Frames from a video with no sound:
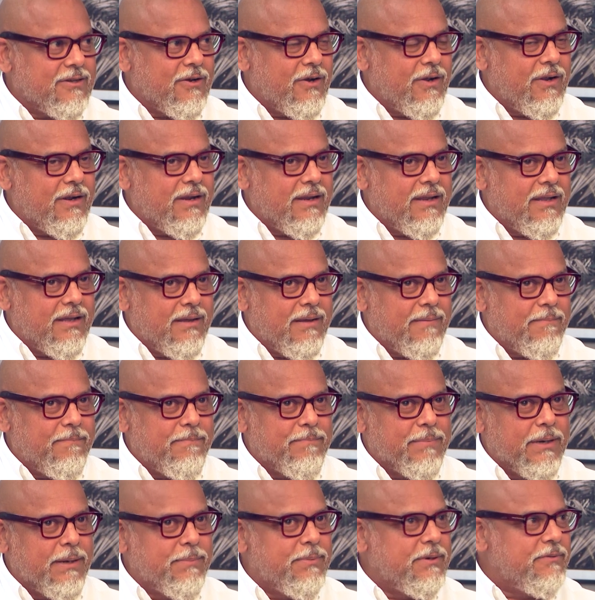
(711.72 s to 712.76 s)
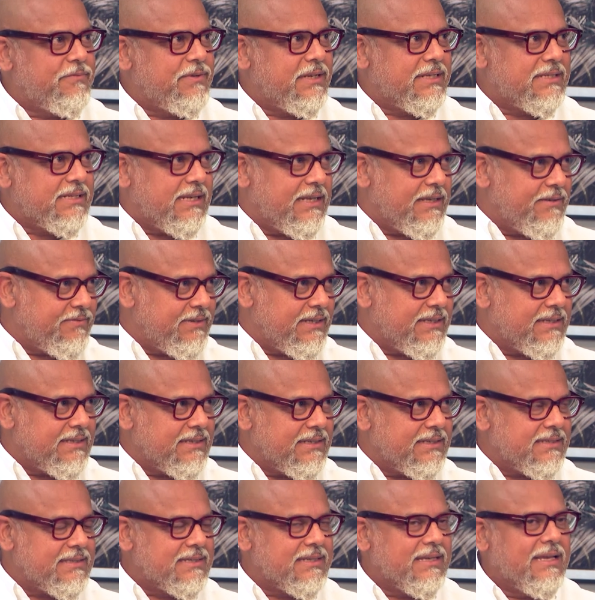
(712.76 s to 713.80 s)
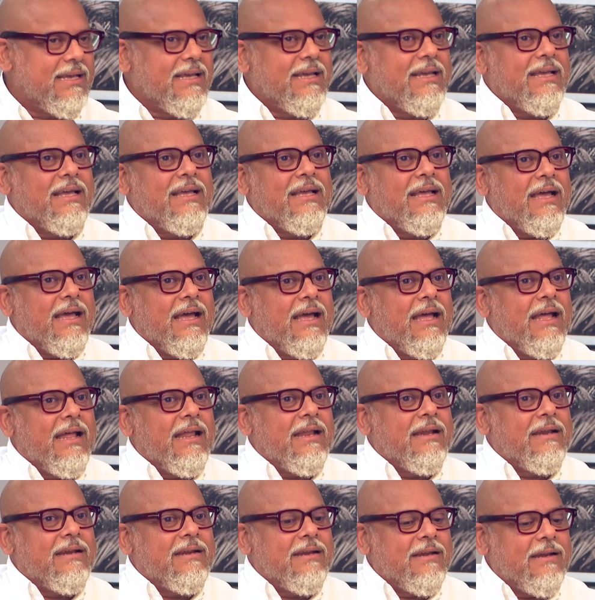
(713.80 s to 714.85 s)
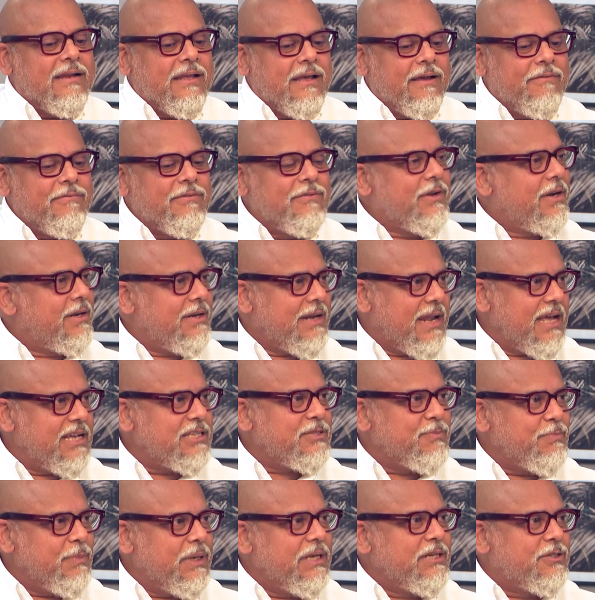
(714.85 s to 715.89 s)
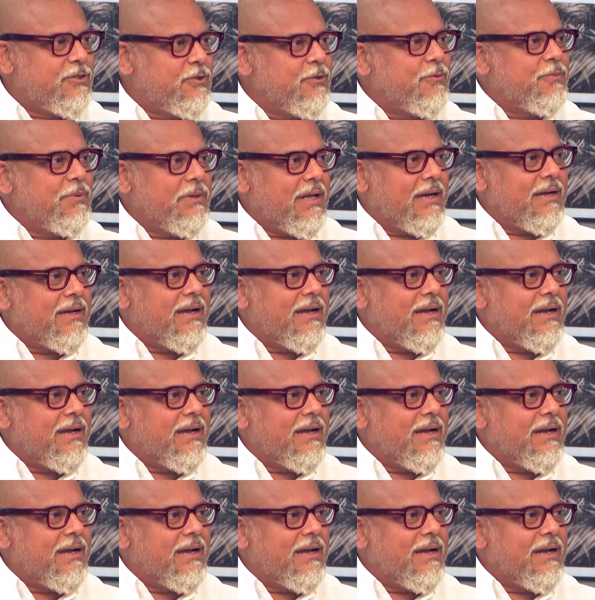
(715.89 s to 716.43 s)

called ah. uh, purple-faced leaf eaters. Oh, okay. And uh, we've got a nice big troop in our